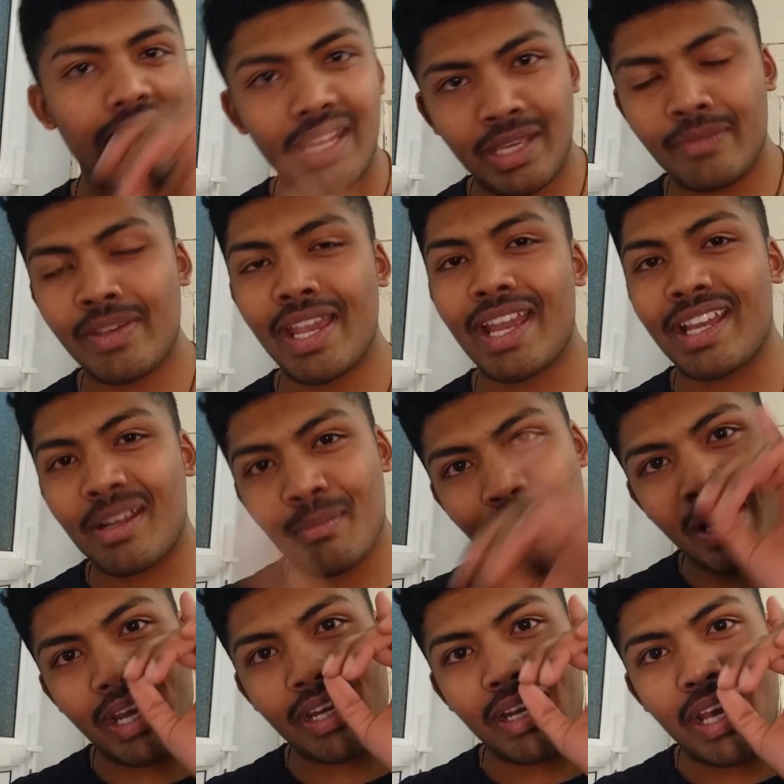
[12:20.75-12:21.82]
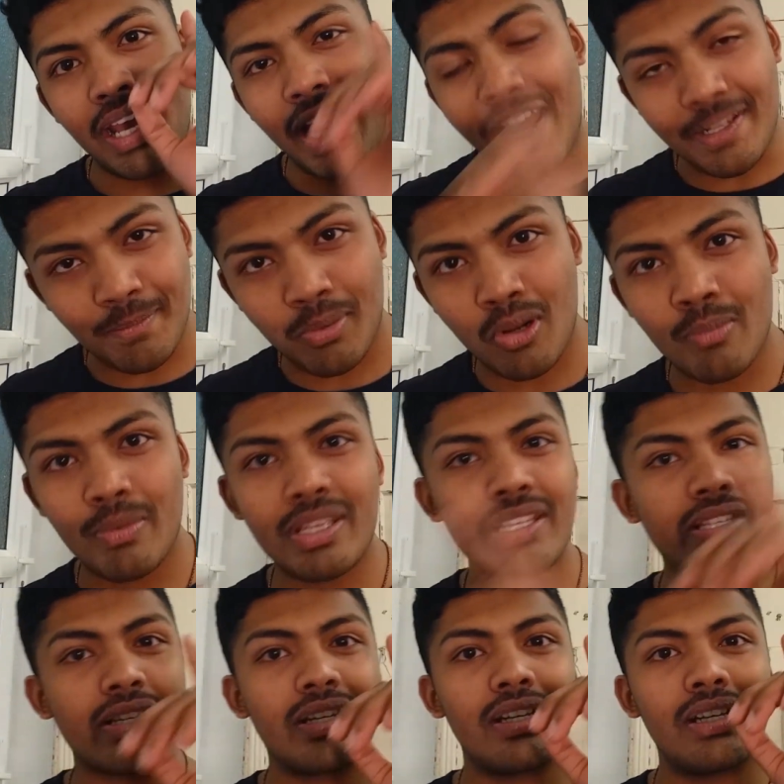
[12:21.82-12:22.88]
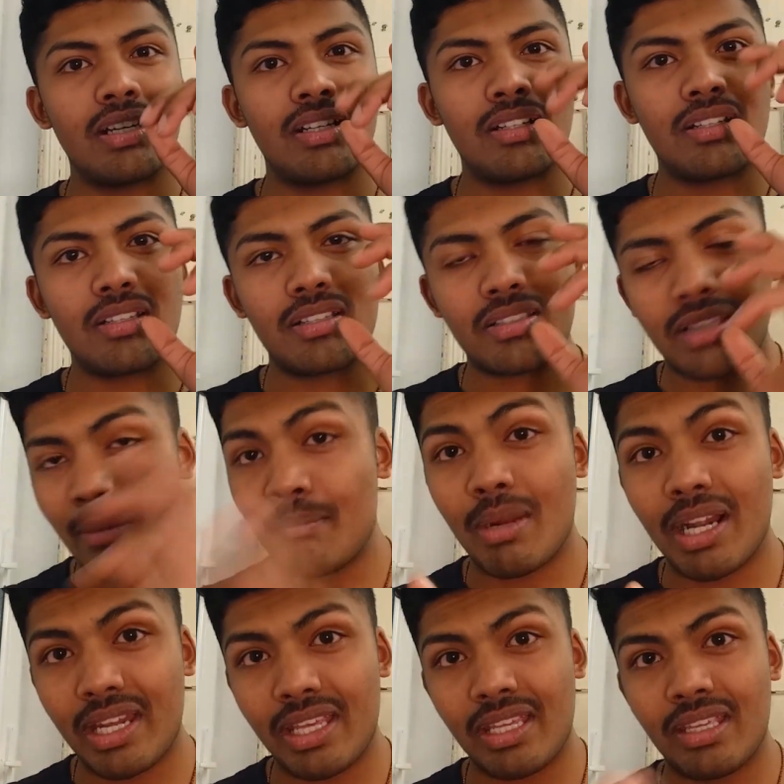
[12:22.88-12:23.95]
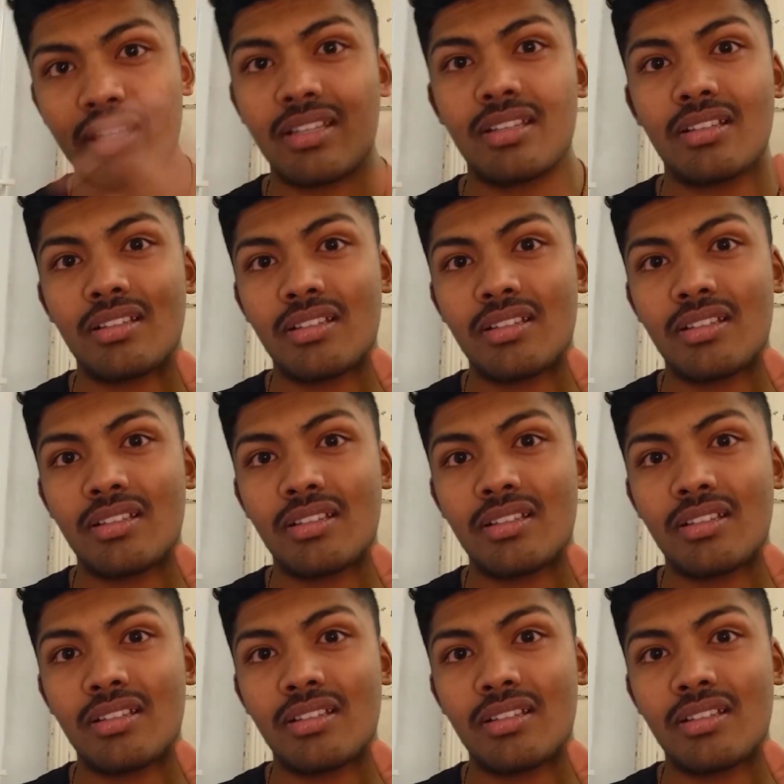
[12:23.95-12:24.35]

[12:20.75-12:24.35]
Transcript: Levi Ackerman has promised somebody